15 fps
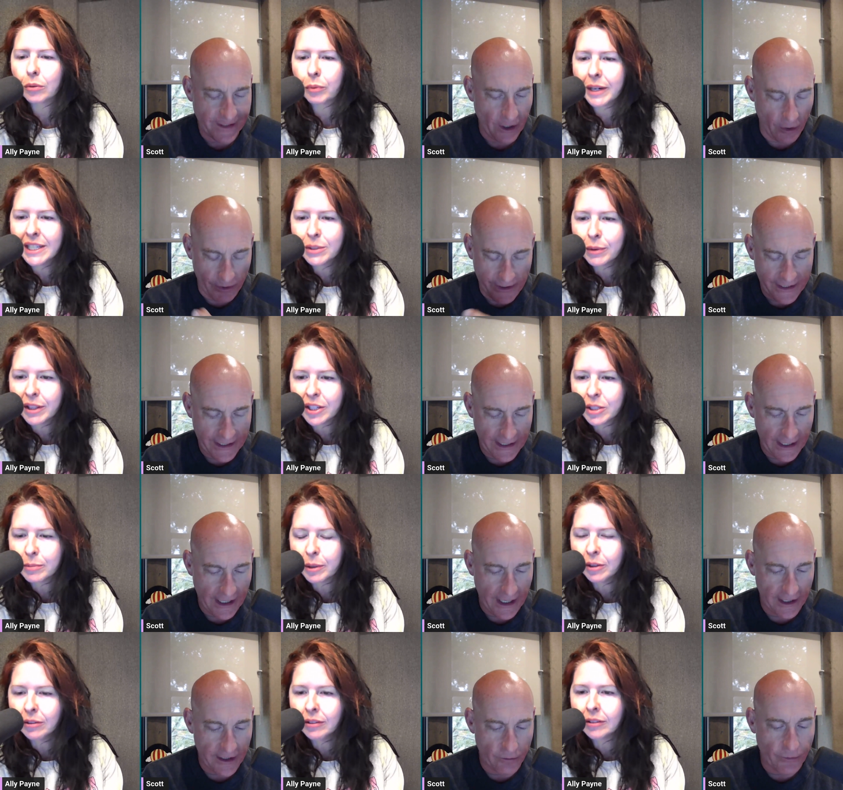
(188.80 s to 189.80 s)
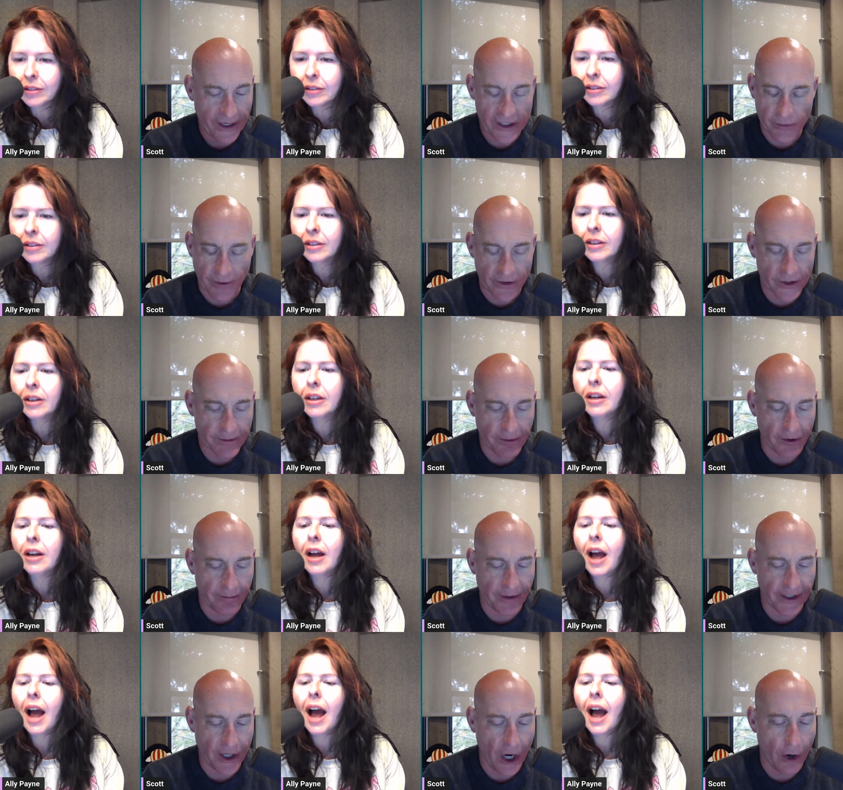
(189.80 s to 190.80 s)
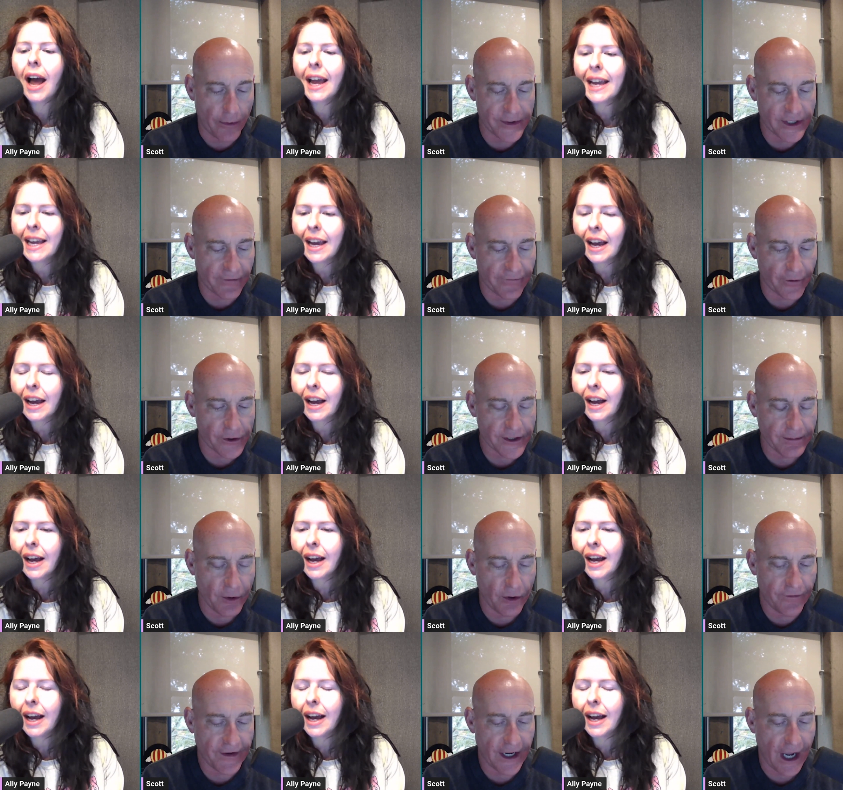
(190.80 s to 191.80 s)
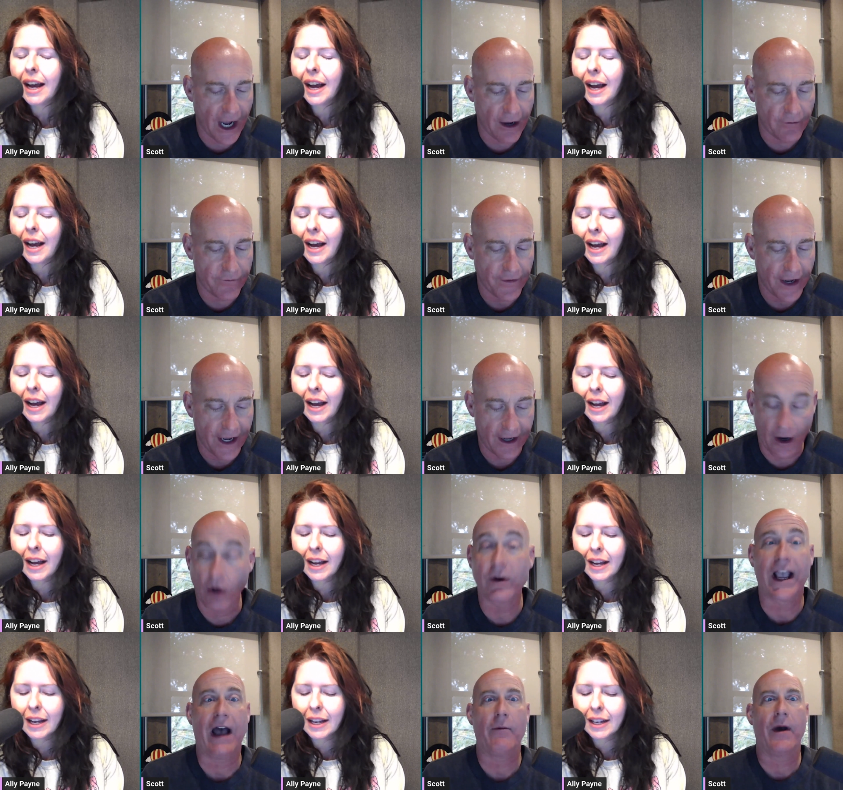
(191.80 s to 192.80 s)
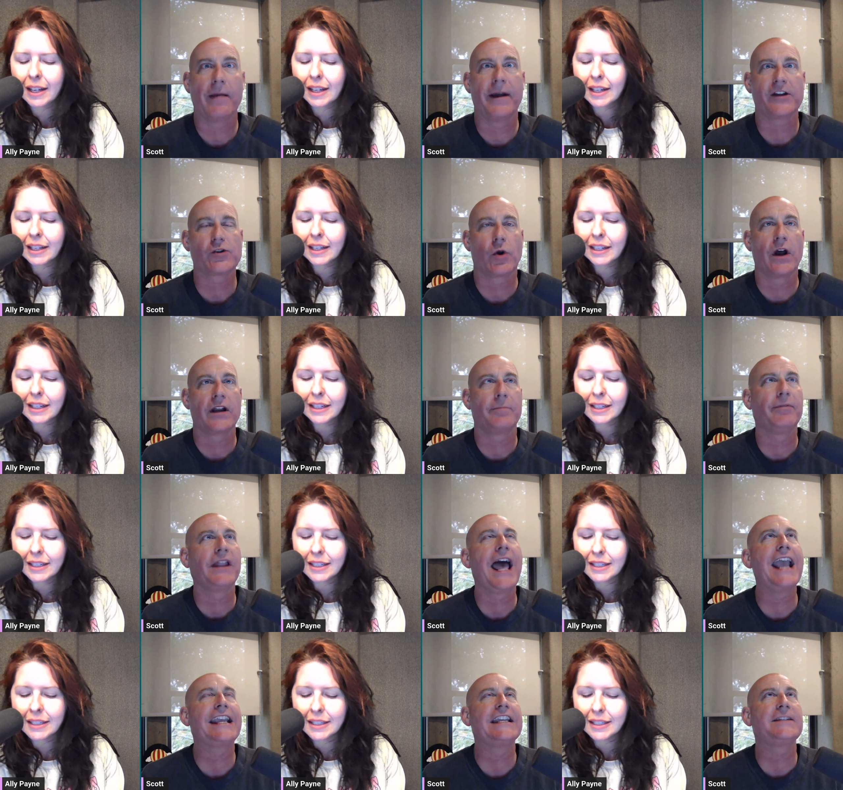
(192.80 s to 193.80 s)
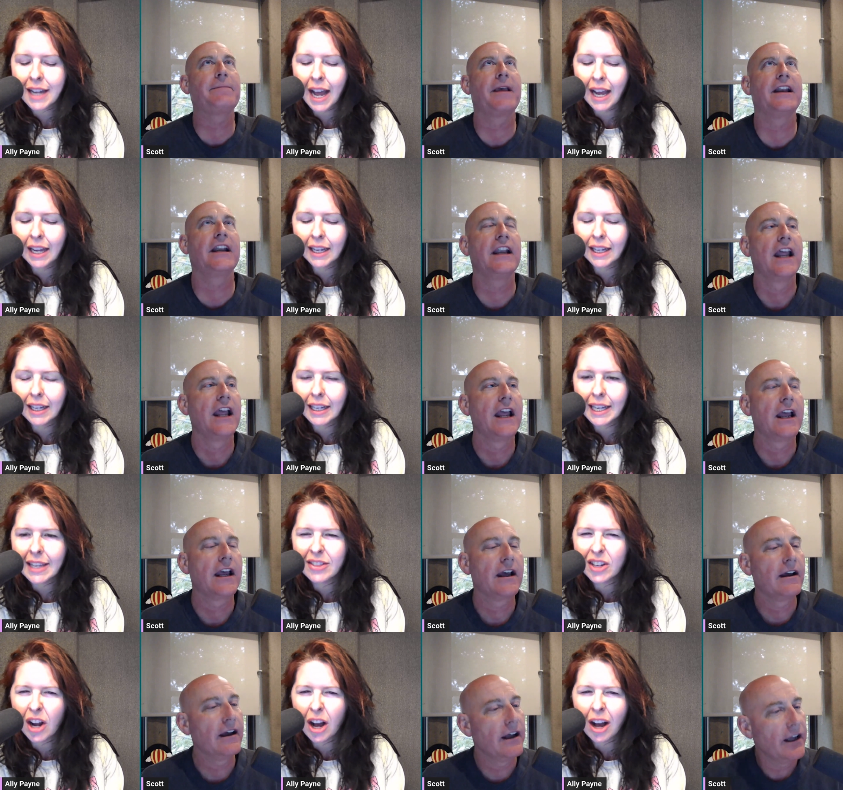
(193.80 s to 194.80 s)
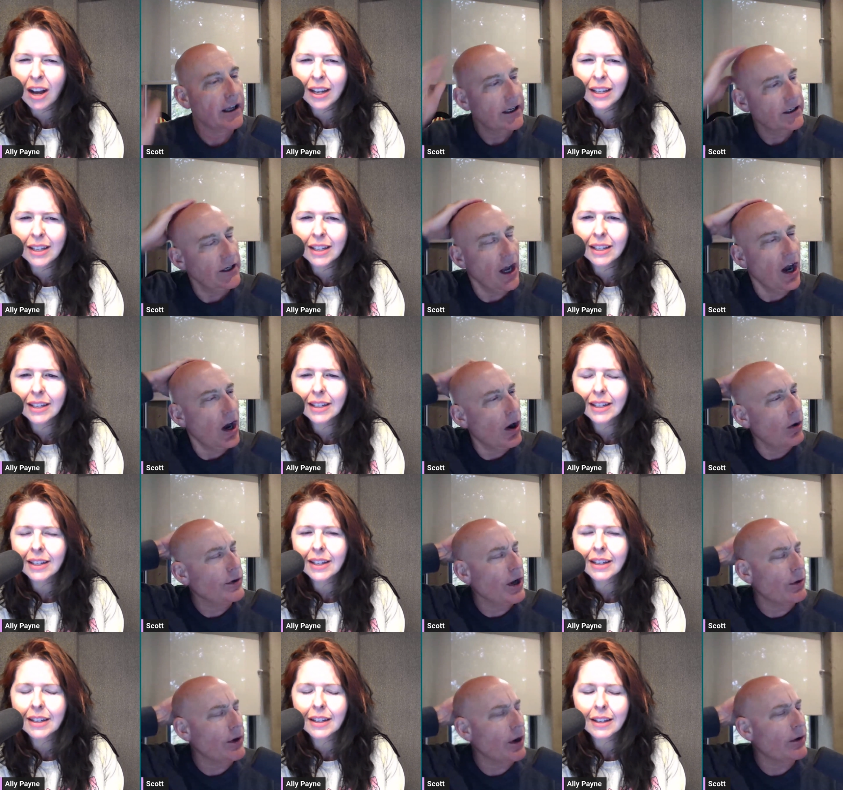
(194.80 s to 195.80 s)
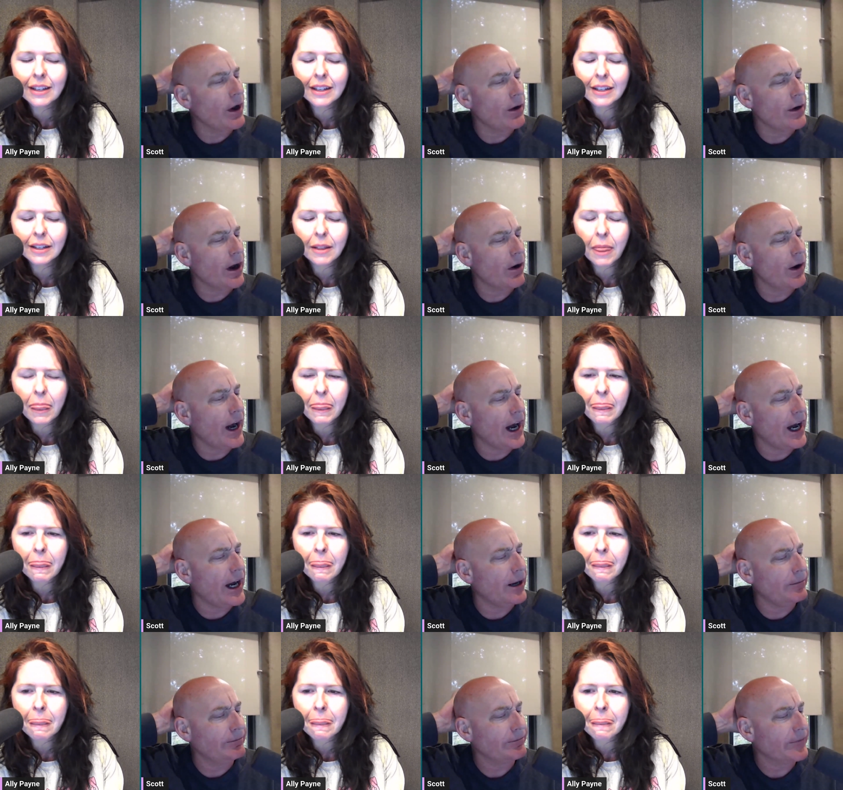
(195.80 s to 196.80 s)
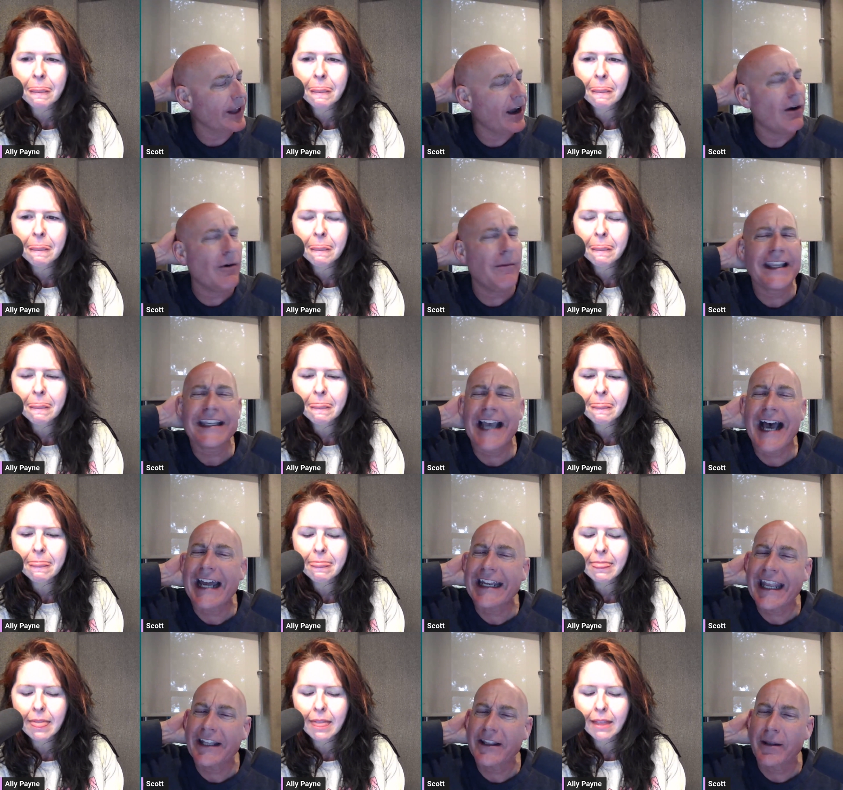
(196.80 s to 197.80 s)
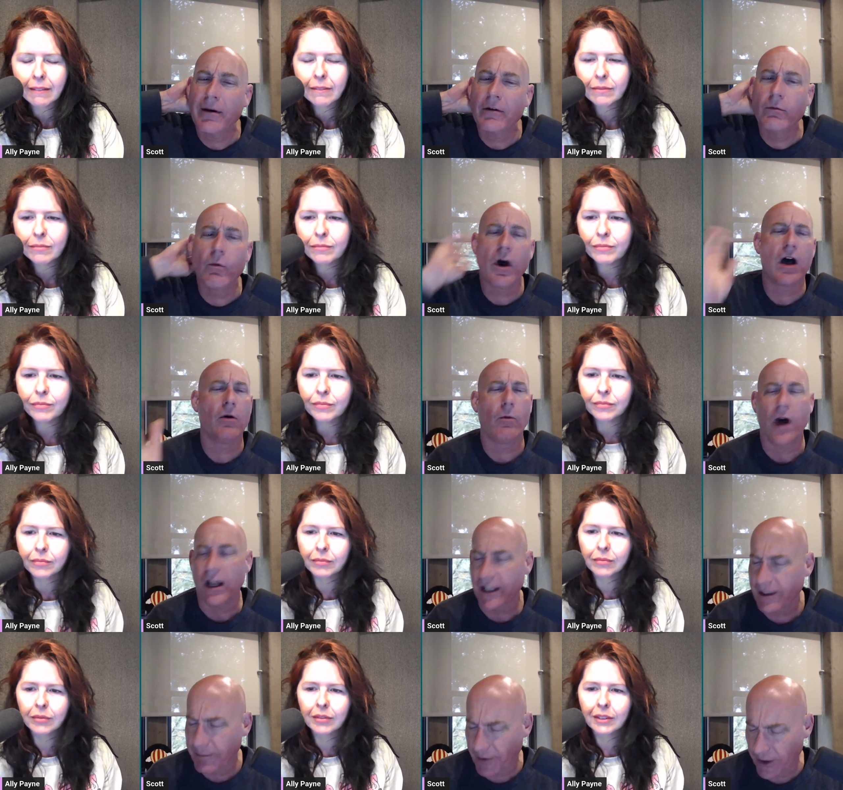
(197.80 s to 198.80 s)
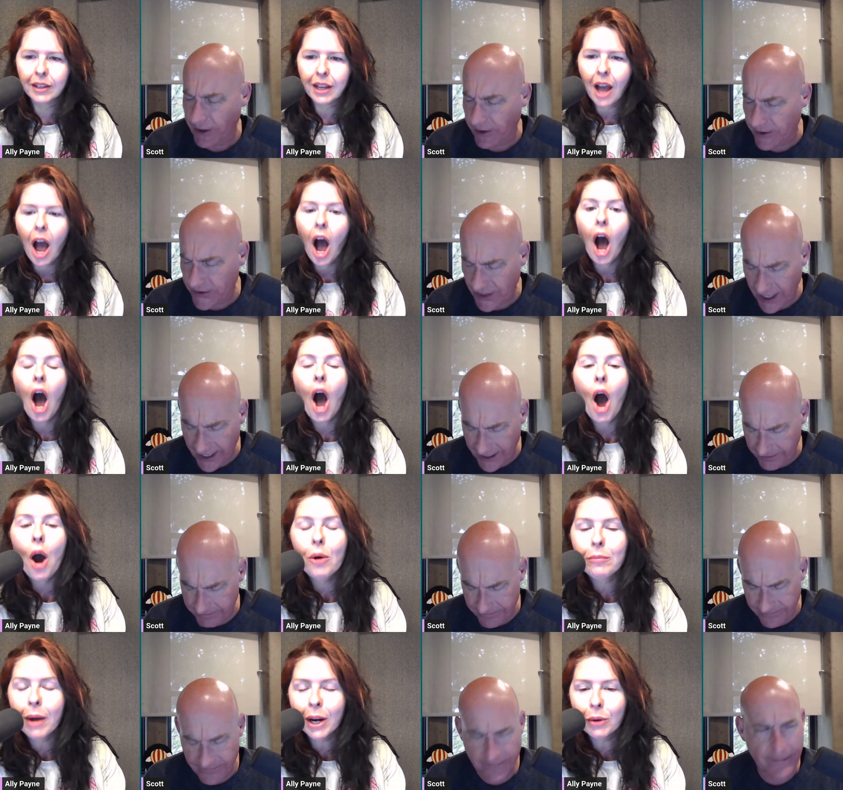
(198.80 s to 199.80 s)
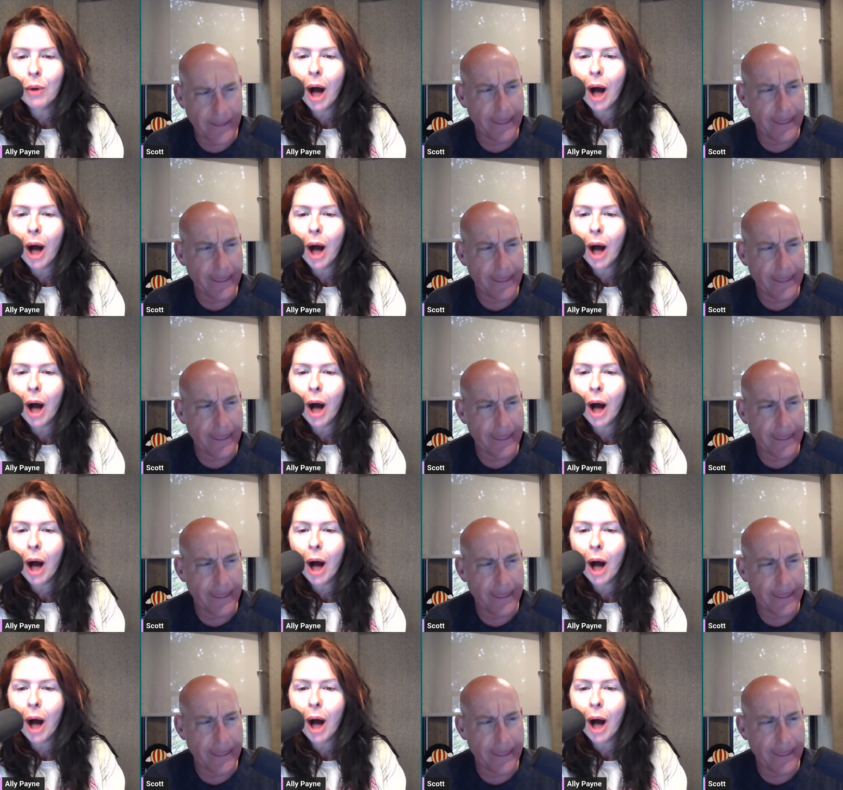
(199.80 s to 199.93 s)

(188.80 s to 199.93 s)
Speaker 1: oh, Reese Witherspoon. Reese Witherspoon, but no, it was the first movie of. Uh, oh God, why am I drawing a blank? He's Not been
Speaker 2: in Ethan Hawke.
Speaker 1: No, no, no, no, no. Um. Oh my God, he had the Wall- Wahlburgers. Um, oh, Mark